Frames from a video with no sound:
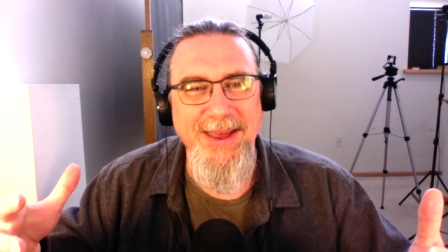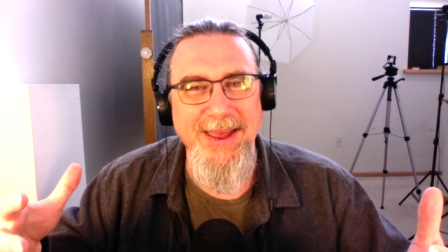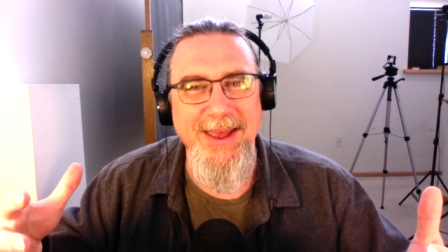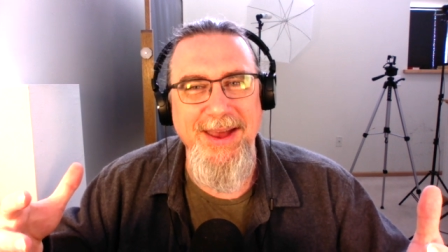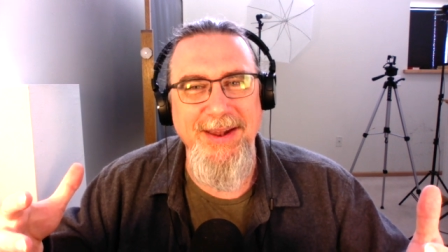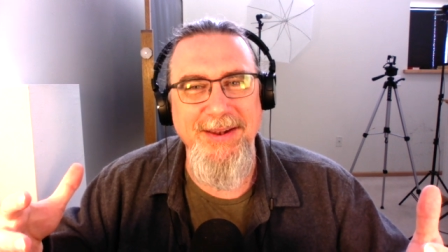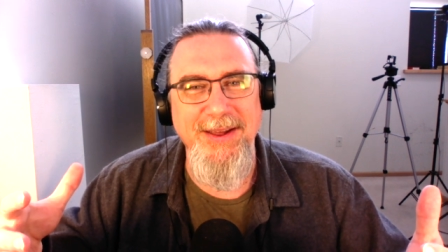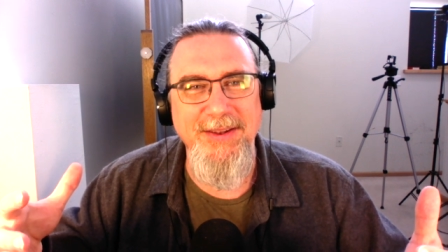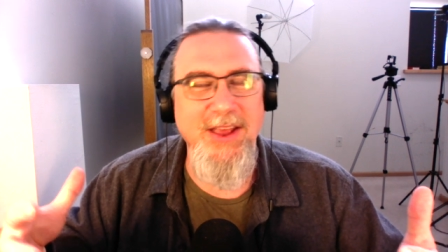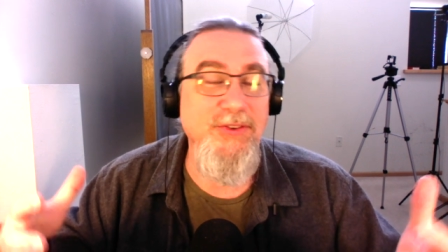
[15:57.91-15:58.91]
and
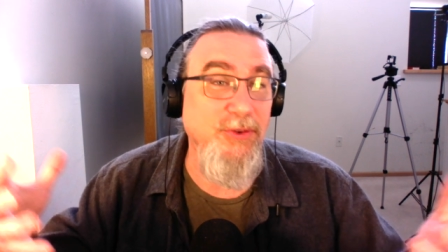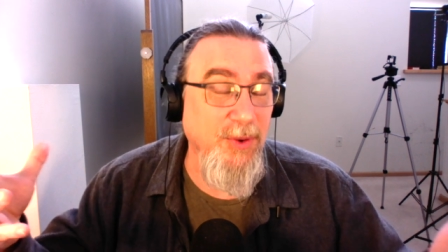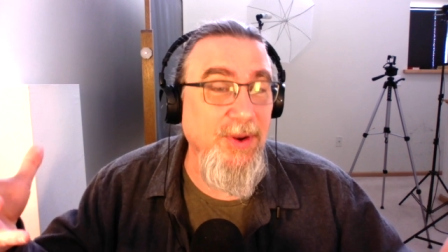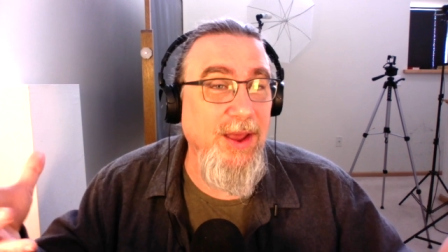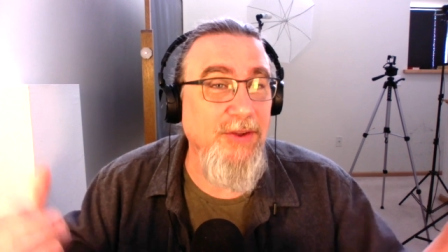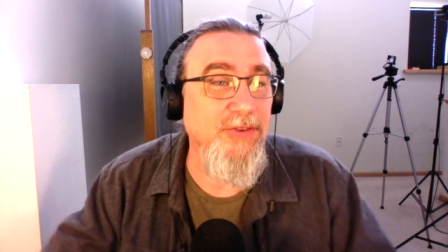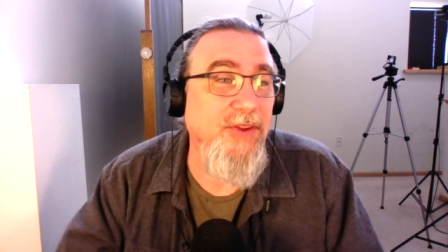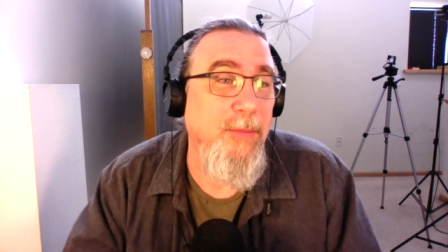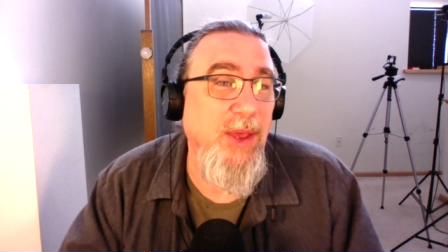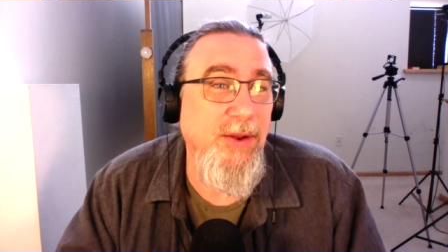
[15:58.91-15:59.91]
it takes a certain kind of
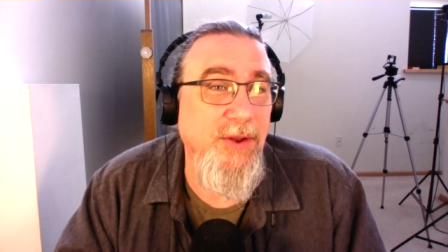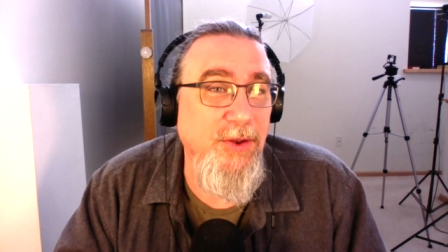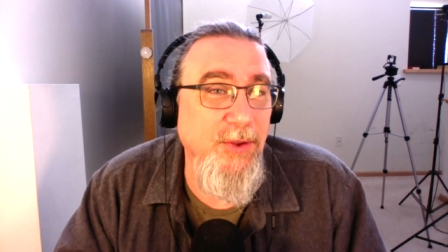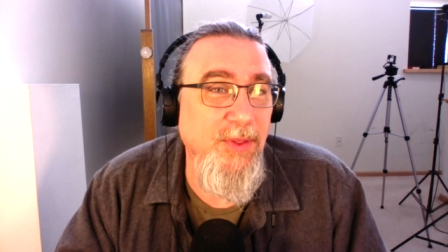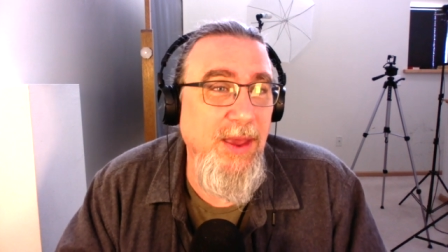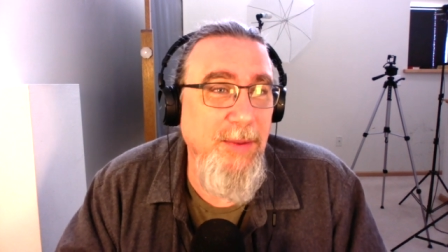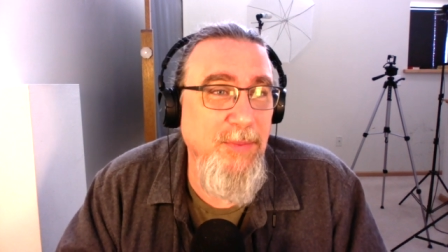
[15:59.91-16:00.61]
stomach to do that,